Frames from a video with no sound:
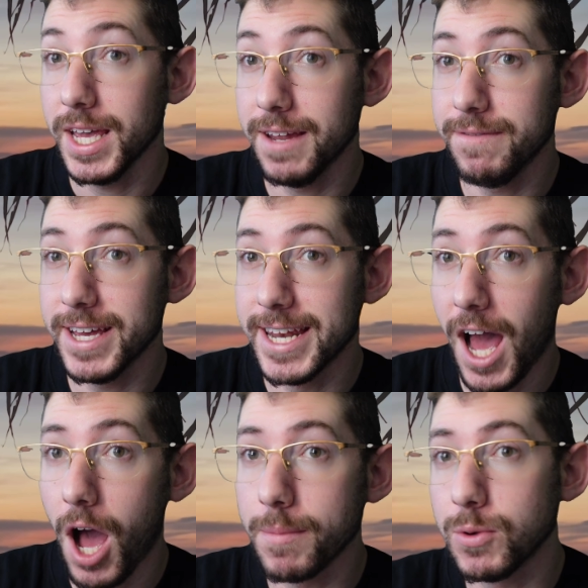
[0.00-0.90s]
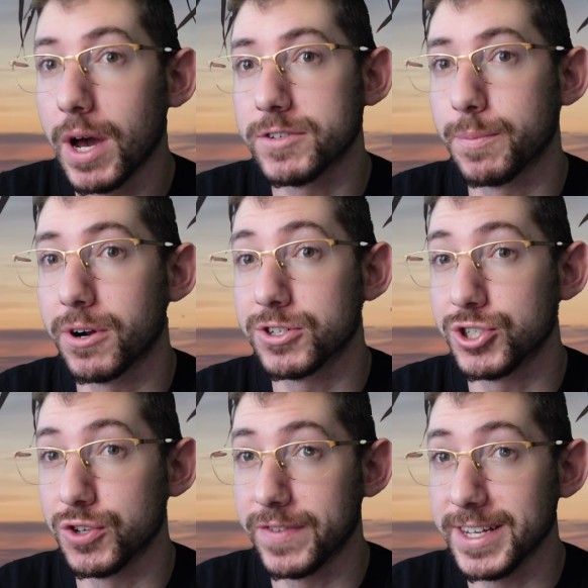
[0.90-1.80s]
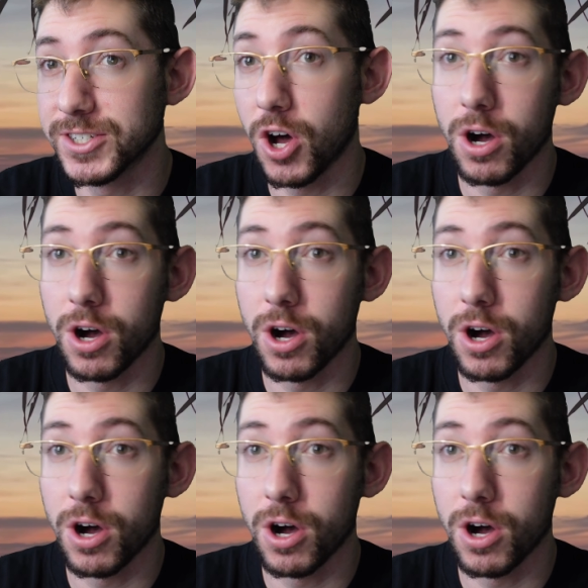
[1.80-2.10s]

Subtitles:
In Vietnam, you have to purchase your visa